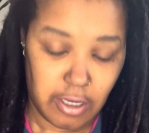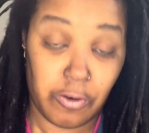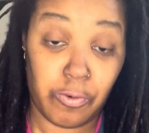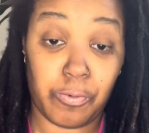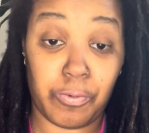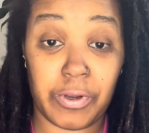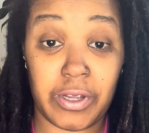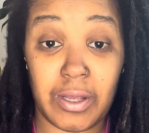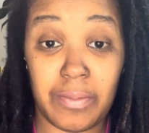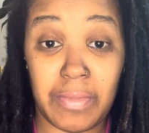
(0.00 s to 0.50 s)

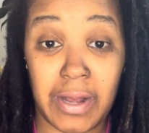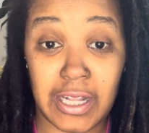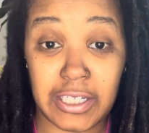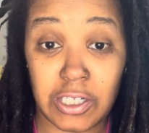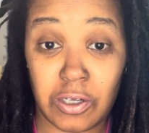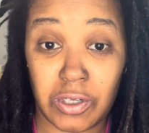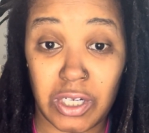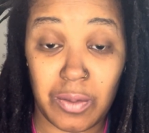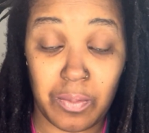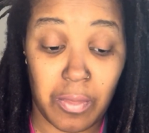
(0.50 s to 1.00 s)
written by
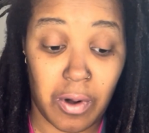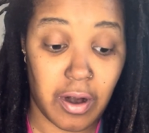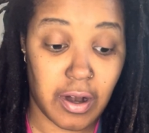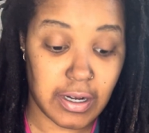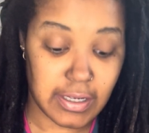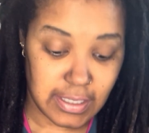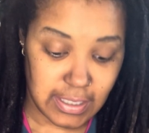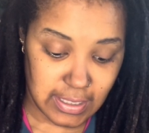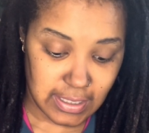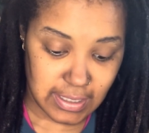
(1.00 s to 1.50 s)
Toni
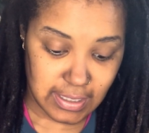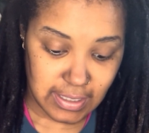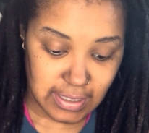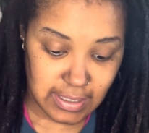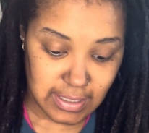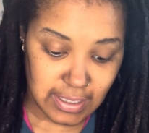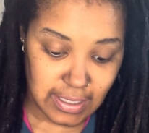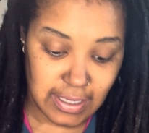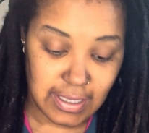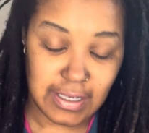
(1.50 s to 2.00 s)
Morrison